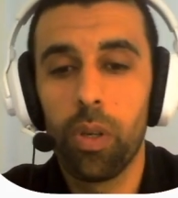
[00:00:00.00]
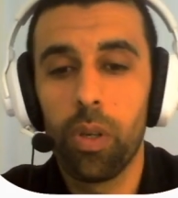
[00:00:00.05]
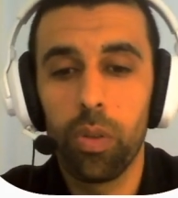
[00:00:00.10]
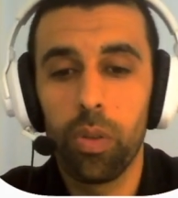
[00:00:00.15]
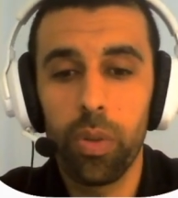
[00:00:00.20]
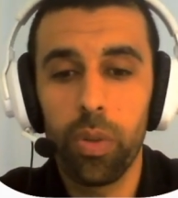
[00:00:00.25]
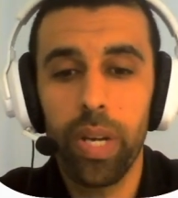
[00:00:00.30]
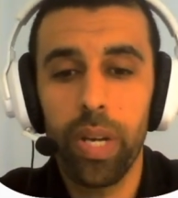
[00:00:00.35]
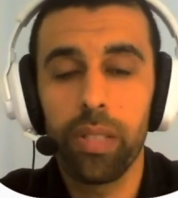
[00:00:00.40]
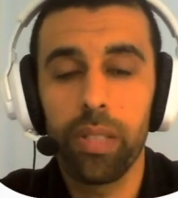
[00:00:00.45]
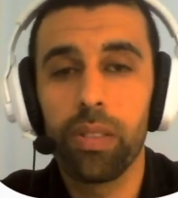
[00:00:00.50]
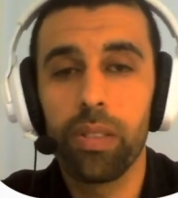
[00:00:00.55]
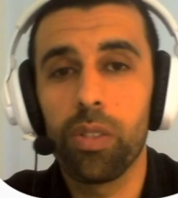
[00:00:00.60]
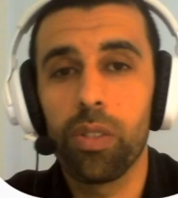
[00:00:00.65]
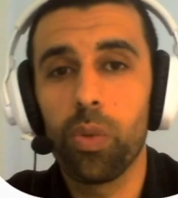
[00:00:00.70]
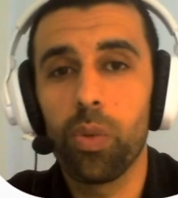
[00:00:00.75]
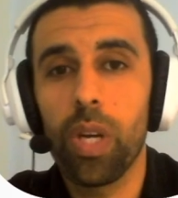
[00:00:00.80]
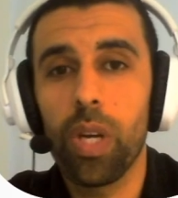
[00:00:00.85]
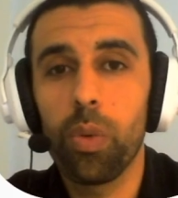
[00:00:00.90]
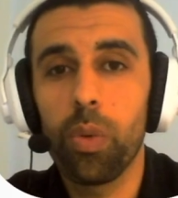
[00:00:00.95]
Oh, great,
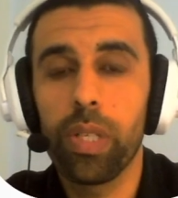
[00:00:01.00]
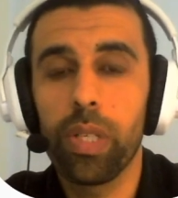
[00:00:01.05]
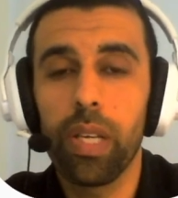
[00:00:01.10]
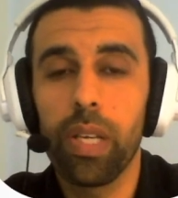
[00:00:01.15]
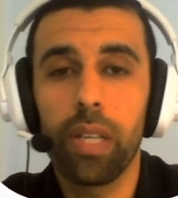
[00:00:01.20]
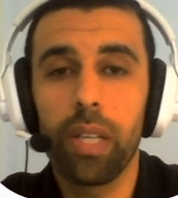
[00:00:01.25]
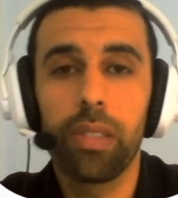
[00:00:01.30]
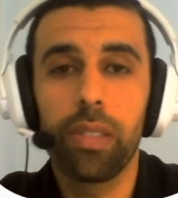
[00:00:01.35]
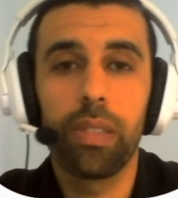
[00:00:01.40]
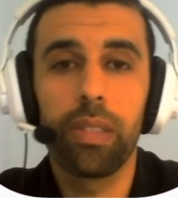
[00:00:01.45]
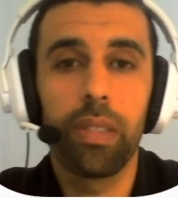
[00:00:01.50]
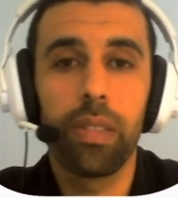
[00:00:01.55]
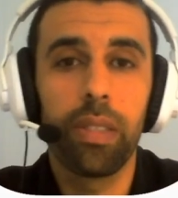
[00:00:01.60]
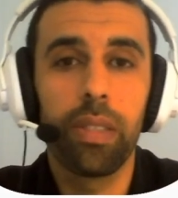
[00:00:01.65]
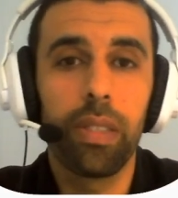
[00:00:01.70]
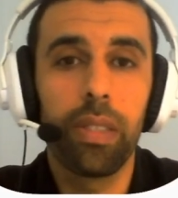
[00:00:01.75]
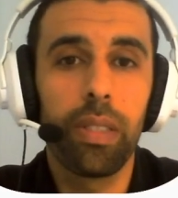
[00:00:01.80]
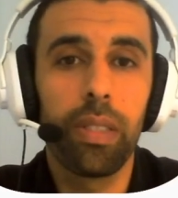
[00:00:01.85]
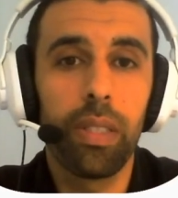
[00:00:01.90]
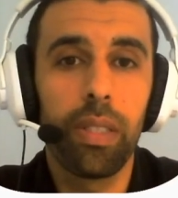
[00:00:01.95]
so now we got
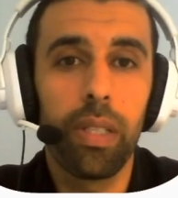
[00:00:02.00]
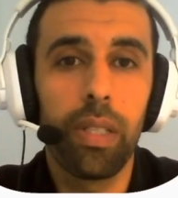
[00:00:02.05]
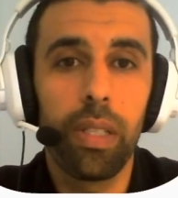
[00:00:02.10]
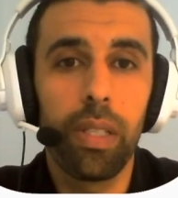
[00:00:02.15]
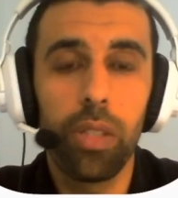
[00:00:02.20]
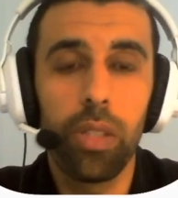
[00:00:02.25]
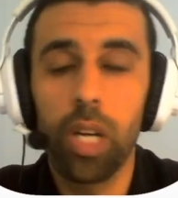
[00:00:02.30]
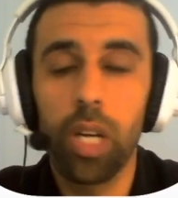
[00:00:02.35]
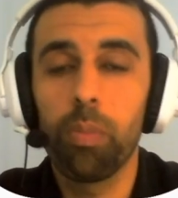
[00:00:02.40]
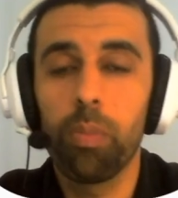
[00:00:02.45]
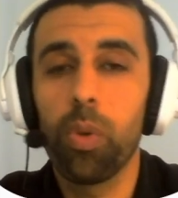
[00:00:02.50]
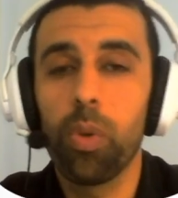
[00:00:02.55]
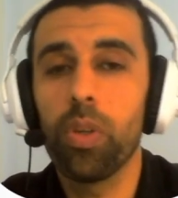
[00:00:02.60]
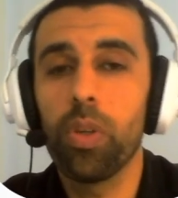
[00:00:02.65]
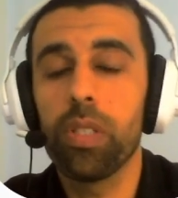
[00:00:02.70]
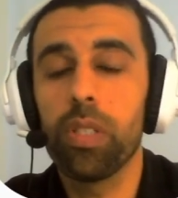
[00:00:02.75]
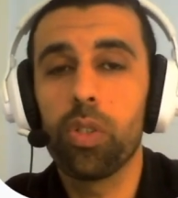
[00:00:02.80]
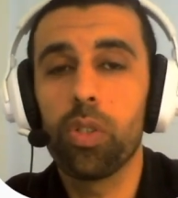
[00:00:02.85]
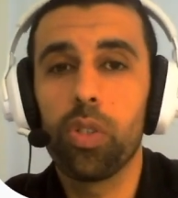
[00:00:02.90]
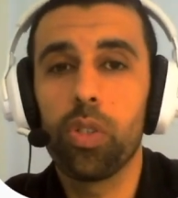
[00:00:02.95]
Dokploy
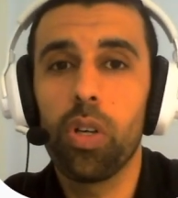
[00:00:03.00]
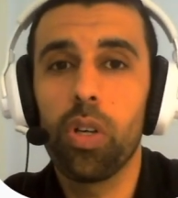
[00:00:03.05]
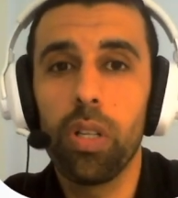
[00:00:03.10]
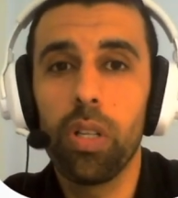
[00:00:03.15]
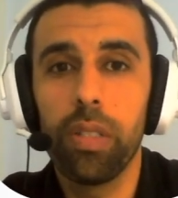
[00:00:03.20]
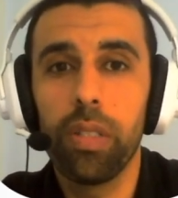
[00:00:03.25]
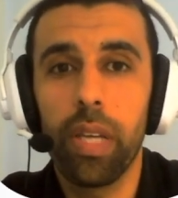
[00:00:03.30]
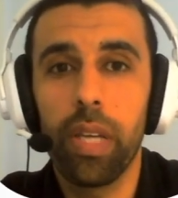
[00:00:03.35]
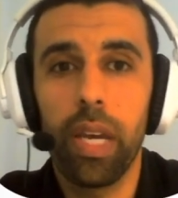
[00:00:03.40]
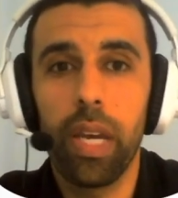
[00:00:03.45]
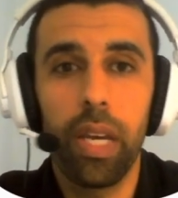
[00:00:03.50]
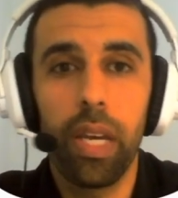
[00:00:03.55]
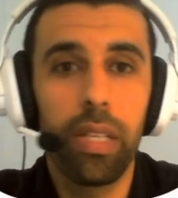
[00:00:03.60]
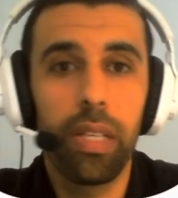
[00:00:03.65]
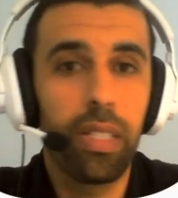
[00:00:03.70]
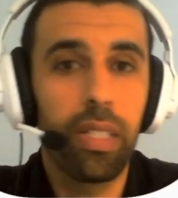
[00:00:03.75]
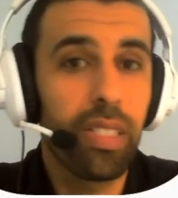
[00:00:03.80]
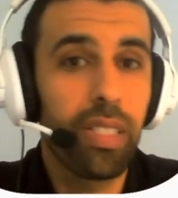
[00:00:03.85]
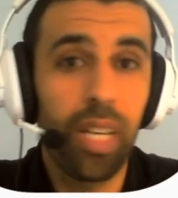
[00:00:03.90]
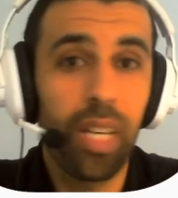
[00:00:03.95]
installed and
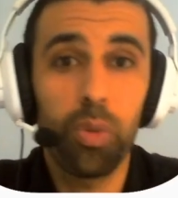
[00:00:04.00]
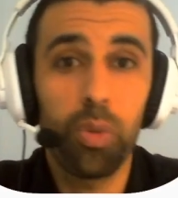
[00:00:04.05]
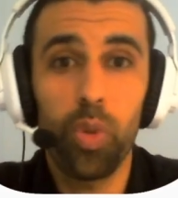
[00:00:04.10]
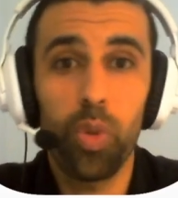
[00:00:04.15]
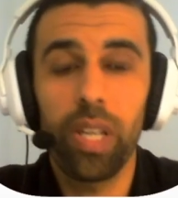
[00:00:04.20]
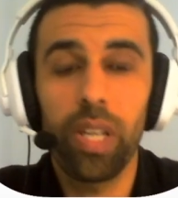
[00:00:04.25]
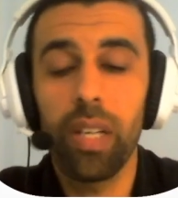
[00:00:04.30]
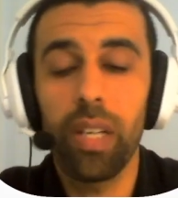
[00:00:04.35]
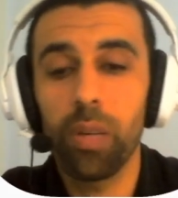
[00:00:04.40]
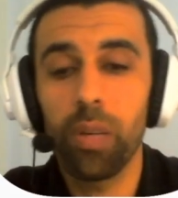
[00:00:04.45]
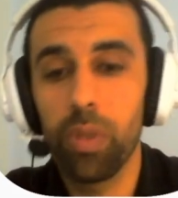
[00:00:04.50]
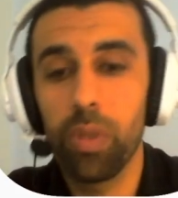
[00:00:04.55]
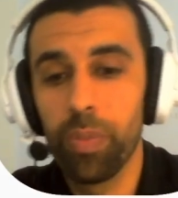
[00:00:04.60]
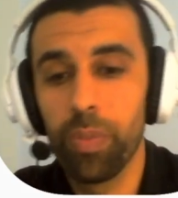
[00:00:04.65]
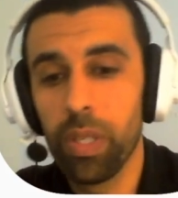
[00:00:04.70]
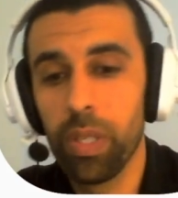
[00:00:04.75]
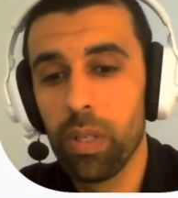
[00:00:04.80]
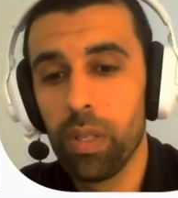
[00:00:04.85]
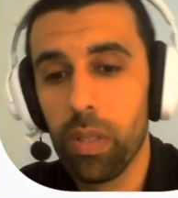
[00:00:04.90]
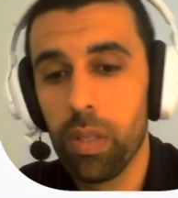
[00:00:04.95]
it's time to try it out.
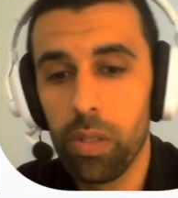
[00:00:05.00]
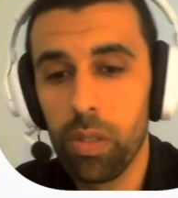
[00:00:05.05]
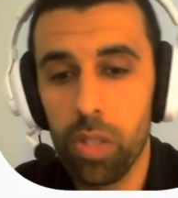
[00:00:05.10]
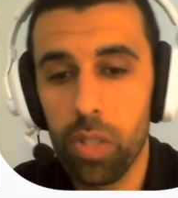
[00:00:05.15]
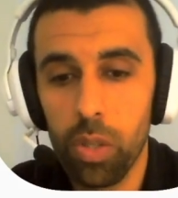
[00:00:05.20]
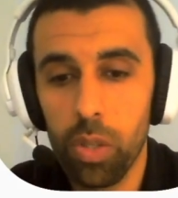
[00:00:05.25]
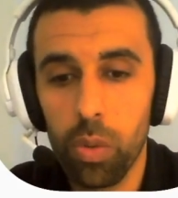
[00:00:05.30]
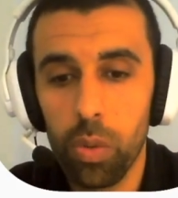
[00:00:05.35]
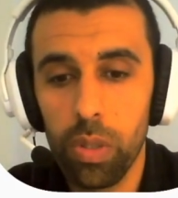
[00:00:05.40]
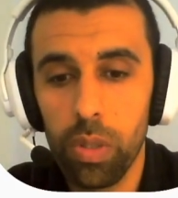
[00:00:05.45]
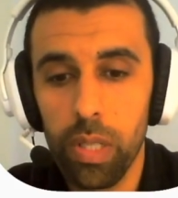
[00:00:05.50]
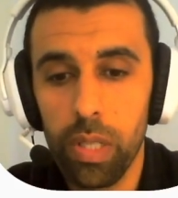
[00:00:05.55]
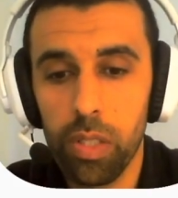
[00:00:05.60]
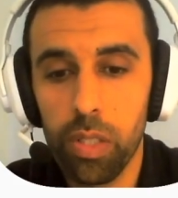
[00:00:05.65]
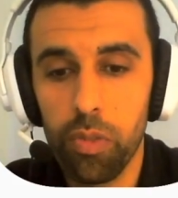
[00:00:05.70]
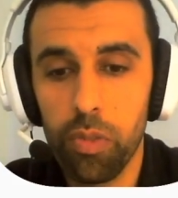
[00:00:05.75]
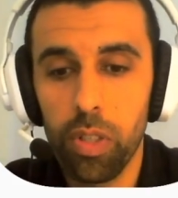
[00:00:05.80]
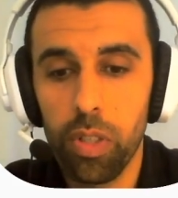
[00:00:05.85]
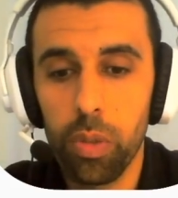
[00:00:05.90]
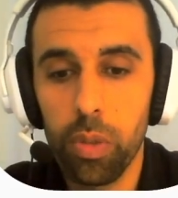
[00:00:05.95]
So let's
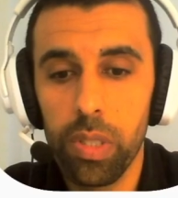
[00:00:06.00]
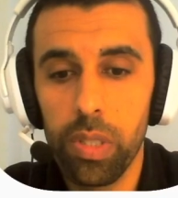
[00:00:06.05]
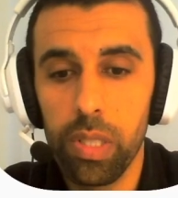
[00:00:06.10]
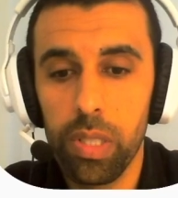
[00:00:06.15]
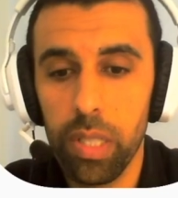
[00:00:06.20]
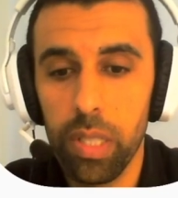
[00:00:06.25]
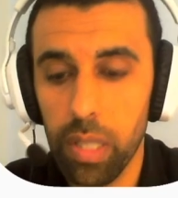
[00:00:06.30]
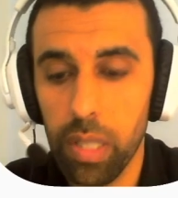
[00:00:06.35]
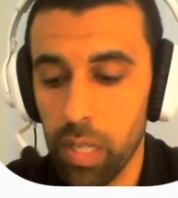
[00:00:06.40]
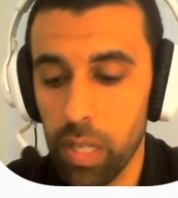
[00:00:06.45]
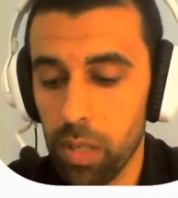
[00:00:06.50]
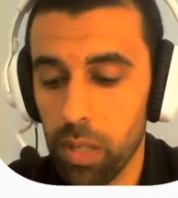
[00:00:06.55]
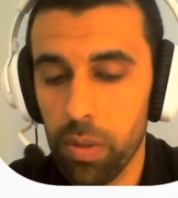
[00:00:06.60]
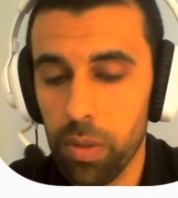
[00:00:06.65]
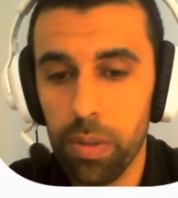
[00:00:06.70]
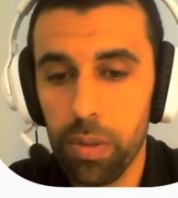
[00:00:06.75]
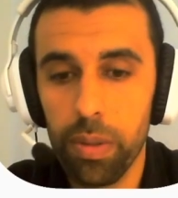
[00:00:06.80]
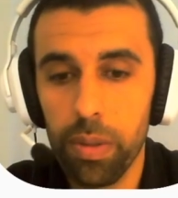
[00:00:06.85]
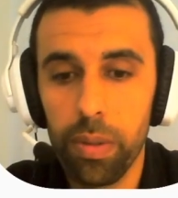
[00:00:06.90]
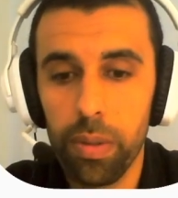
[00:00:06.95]
follow this link here.